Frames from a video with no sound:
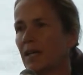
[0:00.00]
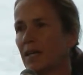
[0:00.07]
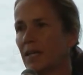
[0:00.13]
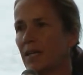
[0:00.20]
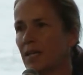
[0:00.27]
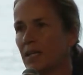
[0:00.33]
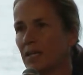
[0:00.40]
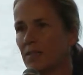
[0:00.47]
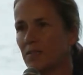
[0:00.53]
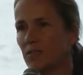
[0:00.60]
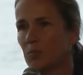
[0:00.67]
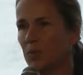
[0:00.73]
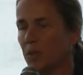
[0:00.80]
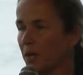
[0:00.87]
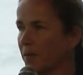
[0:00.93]
It is
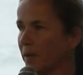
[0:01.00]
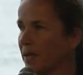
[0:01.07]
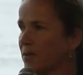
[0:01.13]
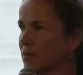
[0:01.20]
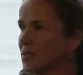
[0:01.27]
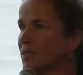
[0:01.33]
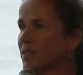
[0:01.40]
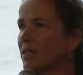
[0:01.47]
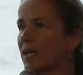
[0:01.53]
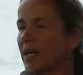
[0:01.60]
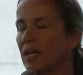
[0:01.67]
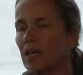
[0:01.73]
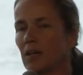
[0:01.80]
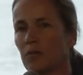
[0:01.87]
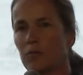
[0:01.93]
the playground
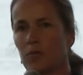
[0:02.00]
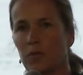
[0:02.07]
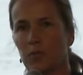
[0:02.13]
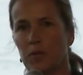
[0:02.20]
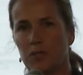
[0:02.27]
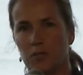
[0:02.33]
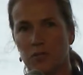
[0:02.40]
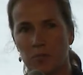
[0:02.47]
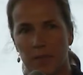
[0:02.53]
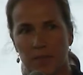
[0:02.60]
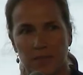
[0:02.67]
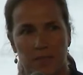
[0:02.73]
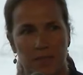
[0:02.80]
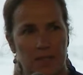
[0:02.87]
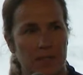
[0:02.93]
for the region's
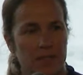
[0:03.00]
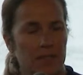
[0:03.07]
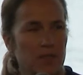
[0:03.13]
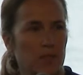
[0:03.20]
residents.